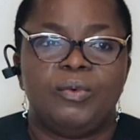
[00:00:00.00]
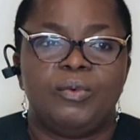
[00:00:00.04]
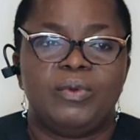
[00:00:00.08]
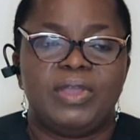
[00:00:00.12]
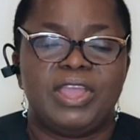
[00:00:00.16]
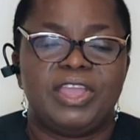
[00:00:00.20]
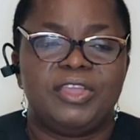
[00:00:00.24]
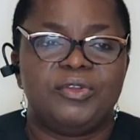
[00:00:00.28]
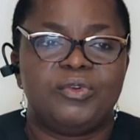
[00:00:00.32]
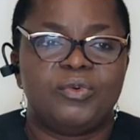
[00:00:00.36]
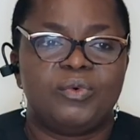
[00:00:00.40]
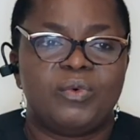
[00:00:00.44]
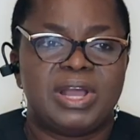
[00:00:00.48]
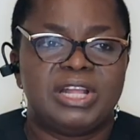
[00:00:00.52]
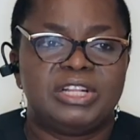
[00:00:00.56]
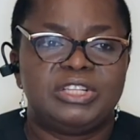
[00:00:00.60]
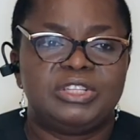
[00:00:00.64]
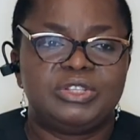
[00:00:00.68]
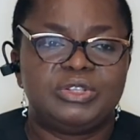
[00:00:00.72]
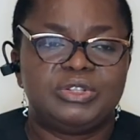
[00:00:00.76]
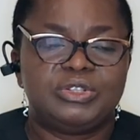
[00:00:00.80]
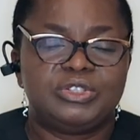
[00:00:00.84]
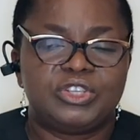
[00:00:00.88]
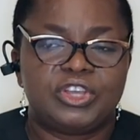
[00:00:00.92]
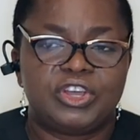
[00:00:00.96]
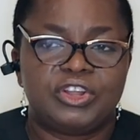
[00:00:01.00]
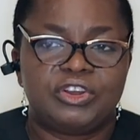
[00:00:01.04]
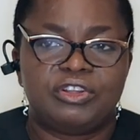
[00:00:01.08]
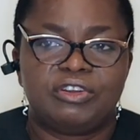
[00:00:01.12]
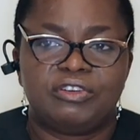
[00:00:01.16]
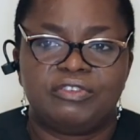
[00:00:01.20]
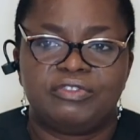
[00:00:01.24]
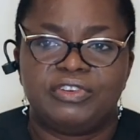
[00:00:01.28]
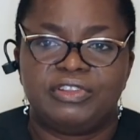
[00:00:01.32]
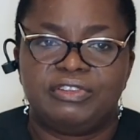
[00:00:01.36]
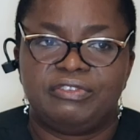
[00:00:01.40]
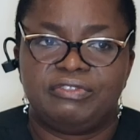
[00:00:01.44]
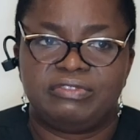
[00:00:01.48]
you want to turn off
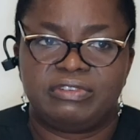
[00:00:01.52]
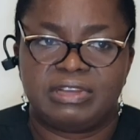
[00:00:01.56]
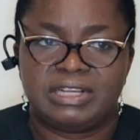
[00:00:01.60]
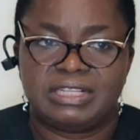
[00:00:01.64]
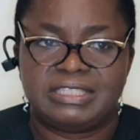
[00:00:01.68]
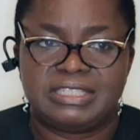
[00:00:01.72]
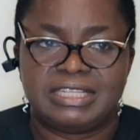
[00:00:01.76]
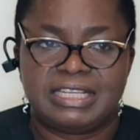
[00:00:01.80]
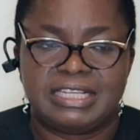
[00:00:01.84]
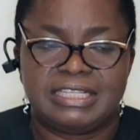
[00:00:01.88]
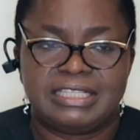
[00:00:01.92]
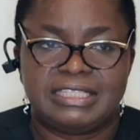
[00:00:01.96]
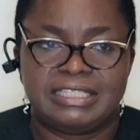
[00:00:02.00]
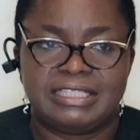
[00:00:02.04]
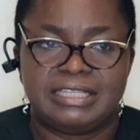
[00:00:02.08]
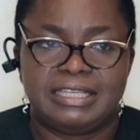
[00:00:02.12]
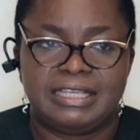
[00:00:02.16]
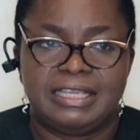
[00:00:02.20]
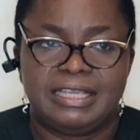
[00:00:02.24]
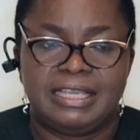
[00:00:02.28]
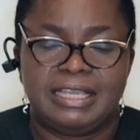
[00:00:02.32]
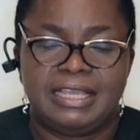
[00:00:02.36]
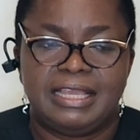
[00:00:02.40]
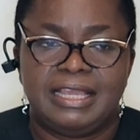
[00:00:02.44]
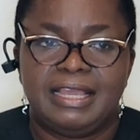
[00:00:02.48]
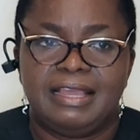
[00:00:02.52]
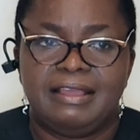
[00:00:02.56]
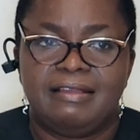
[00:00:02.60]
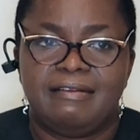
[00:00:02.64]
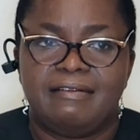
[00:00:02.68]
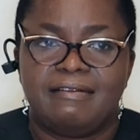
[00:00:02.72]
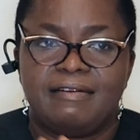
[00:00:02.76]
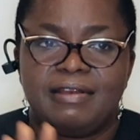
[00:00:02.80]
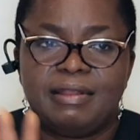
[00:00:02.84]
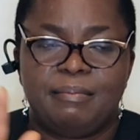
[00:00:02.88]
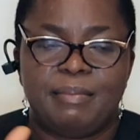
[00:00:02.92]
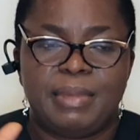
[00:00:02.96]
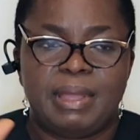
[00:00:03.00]
the faucet,
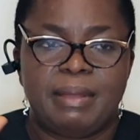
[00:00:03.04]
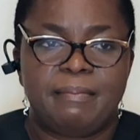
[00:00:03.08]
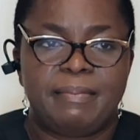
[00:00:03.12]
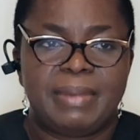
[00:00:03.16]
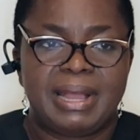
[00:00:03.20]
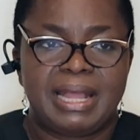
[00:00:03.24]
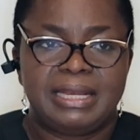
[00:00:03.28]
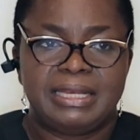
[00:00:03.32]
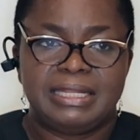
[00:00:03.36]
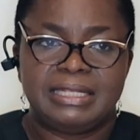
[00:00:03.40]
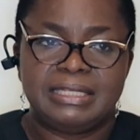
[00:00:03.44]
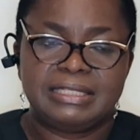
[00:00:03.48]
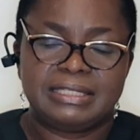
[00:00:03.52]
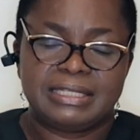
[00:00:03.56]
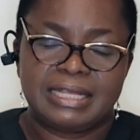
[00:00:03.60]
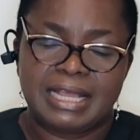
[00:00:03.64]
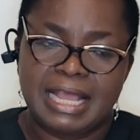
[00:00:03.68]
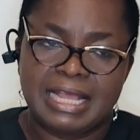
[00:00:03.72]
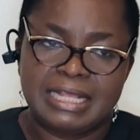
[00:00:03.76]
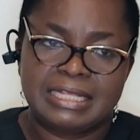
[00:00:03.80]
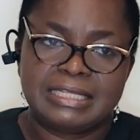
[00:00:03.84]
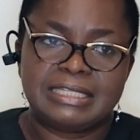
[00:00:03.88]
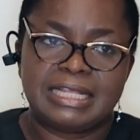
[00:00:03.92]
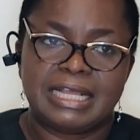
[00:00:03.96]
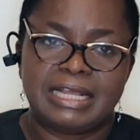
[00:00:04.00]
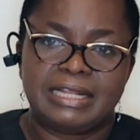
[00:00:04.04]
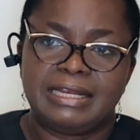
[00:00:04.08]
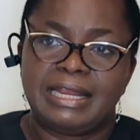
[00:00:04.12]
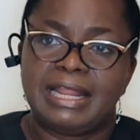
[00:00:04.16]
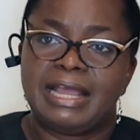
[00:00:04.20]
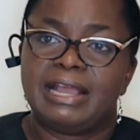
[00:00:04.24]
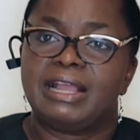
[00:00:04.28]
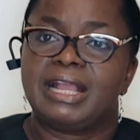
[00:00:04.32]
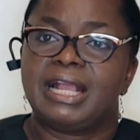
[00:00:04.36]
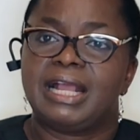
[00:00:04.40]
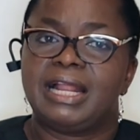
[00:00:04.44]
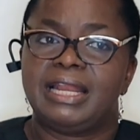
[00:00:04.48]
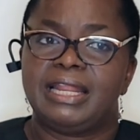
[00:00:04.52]
Remember these hands are
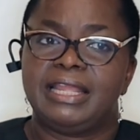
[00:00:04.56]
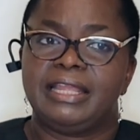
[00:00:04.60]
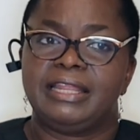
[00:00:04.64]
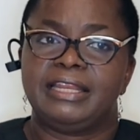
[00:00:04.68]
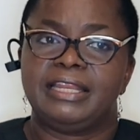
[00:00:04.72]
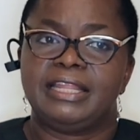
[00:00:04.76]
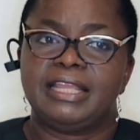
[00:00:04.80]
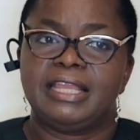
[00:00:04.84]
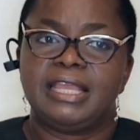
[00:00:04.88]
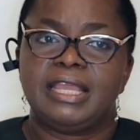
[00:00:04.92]
not clean.